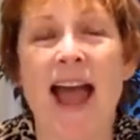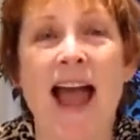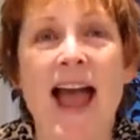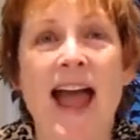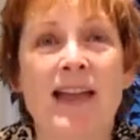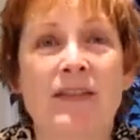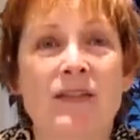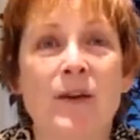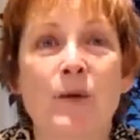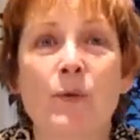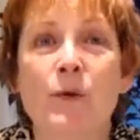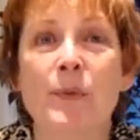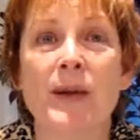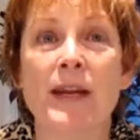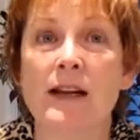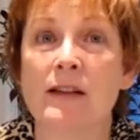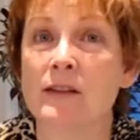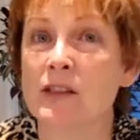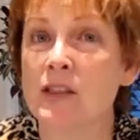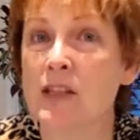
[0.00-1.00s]
and there will be
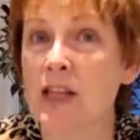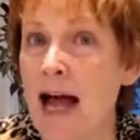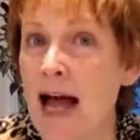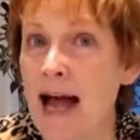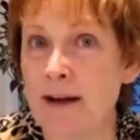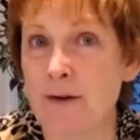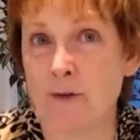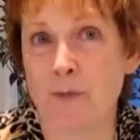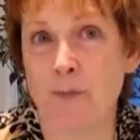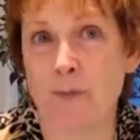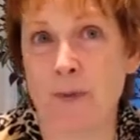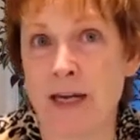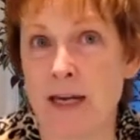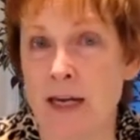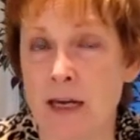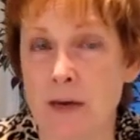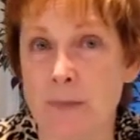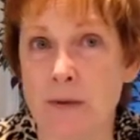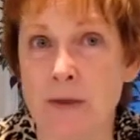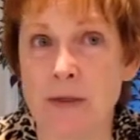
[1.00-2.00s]
a lot of
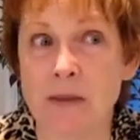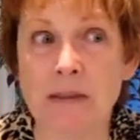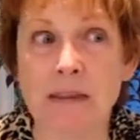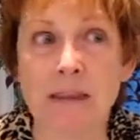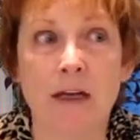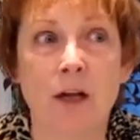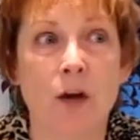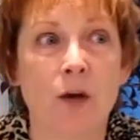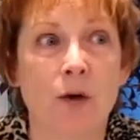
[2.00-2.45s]
people